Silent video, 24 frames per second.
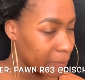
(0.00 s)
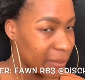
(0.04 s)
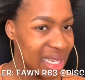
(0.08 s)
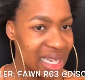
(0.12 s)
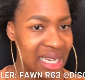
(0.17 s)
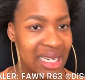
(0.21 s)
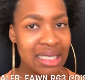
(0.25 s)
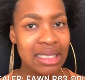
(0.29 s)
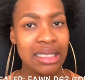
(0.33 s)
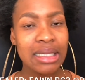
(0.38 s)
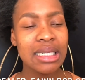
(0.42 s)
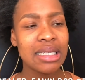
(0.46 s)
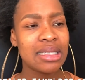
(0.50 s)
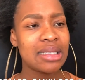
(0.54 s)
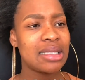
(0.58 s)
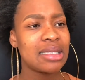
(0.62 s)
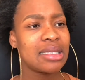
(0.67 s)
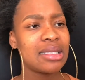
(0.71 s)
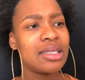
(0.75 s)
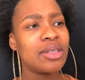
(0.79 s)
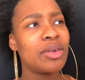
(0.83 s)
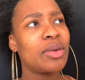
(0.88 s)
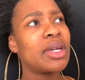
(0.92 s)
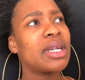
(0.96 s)
And it's like
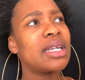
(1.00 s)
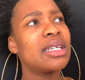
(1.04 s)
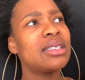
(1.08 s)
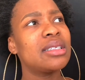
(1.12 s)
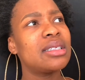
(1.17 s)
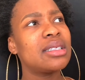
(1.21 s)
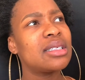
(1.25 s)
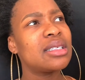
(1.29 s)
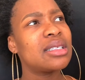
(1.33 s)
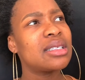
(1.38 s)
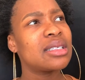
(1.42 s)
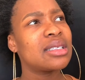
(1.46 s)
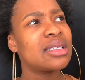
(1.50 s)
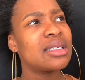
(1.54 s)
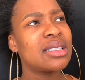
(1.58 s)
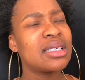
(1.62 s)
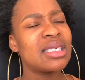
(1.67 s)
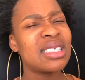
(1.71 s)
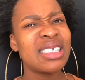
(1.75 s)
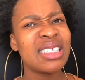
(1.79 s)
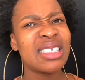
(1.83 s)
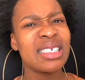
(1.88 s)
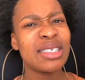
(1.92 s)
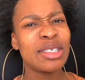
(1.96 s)
60 Rand,
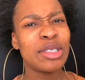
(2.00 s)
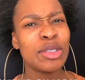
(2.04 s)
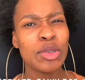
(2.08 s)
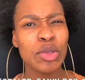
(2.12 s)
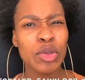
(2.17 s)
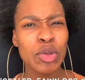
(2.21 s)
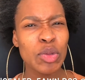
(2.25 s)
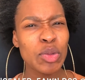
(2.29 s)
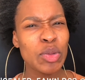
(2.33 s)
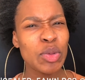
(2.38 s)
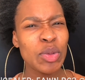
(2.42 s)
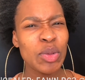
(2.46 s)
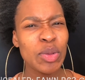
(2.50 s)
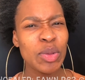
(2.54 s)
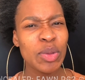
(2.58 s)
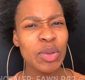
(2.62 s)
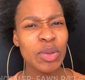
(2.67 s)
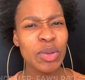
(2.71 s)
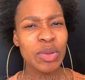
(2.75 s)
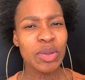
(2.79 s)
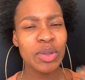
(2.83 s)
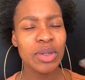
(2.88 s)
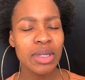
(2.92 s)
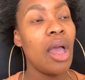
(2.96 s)
62.
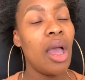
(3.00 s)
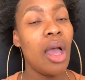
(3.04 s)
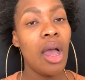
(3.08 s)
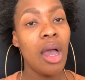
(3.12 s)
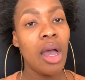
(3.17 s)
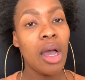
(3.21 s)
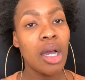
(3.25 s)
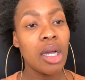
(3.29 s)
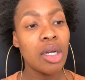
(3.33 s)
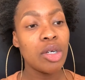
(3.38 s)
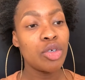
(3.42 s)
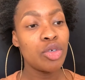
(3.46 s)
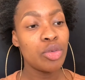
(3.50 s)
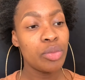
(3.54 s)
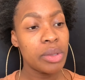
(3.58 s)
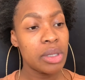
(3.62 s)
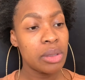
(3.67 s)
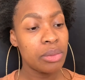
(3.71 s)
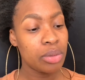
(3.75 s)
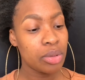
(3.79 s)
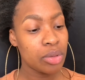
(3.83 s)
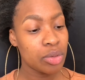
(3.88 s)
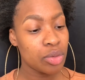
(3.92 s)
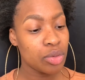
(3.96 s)
How do
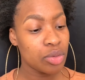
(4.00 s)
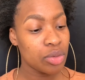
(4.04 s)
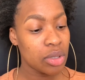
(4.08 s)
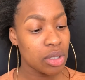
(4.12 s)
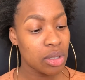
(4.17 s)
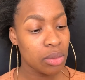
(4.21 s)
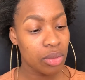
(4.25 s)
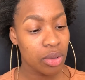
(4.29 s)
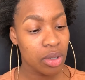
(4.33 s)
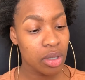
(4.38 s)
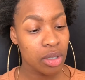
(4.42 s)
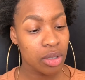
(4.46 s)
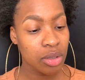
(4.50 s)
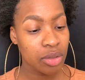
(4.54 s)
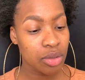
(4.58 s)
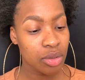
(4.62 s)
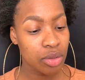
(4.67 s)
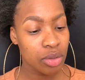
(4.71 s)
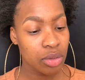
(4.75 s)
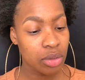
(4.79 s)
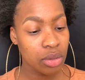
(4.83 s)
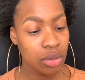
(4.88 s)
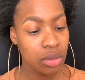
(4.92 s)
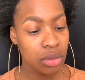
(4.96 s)
people do their brows?